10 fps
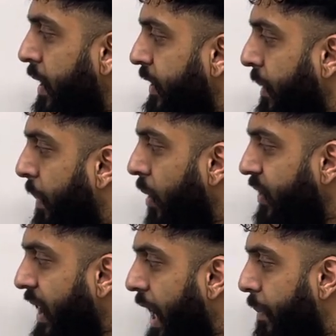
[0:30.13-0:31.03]
Suppose the
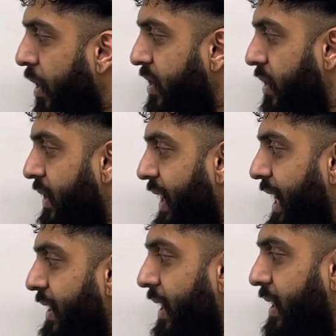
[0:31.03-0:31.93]
hypotenuse
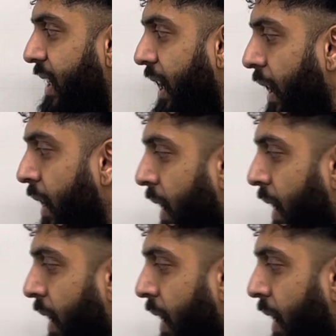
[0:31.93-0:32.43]
is D.